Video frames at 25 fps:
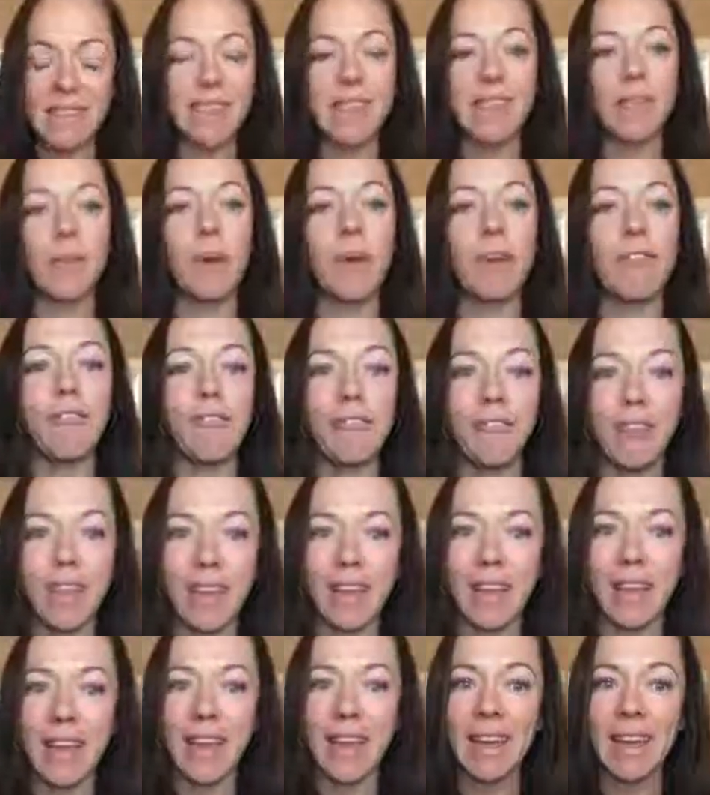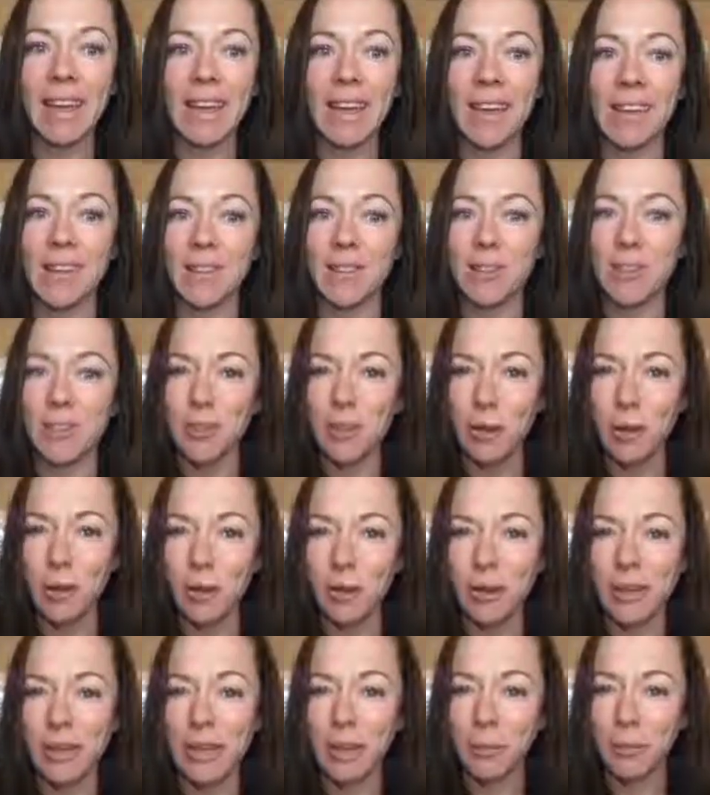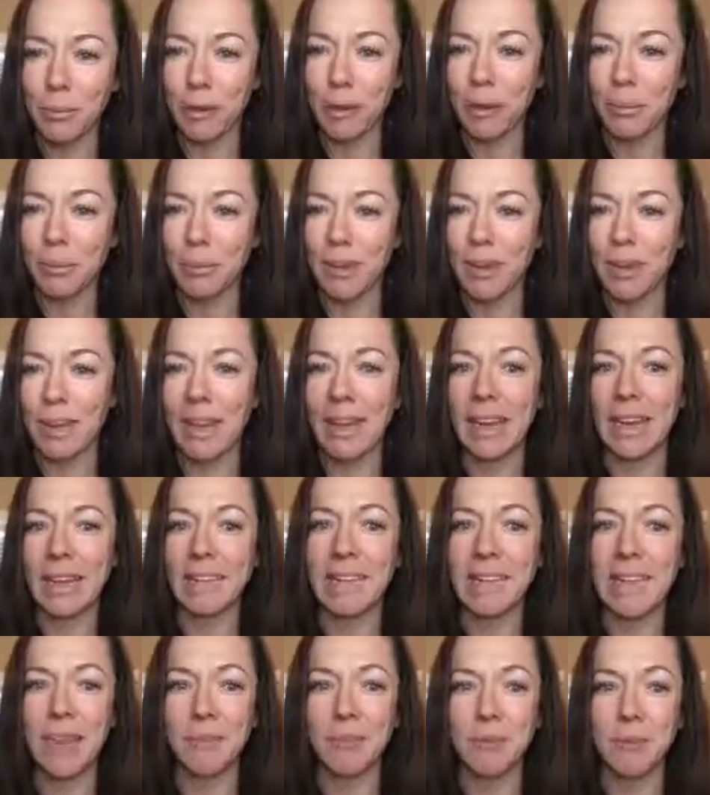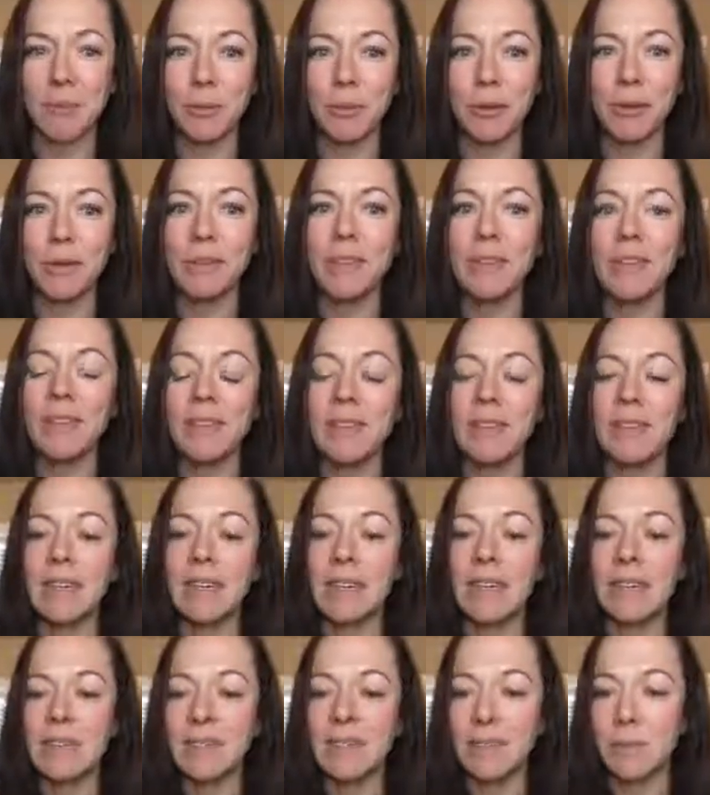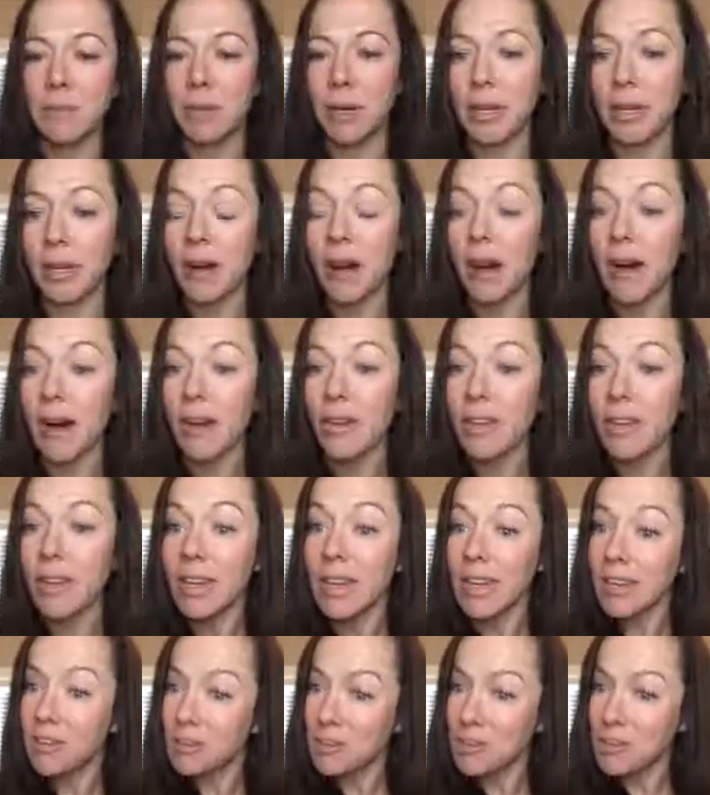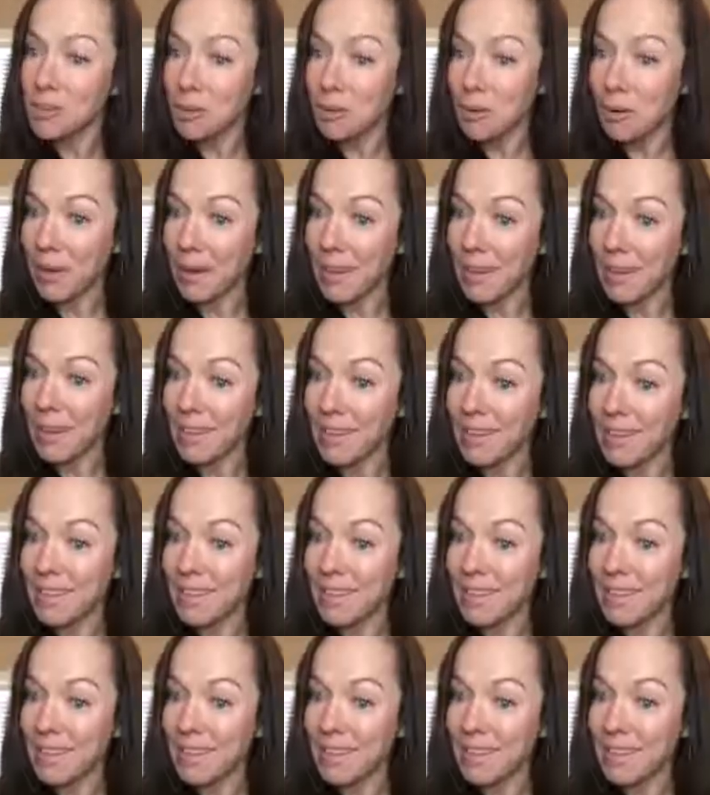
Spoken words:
So I feel like it's totally appropriate and acceptable to put Holiday Joy,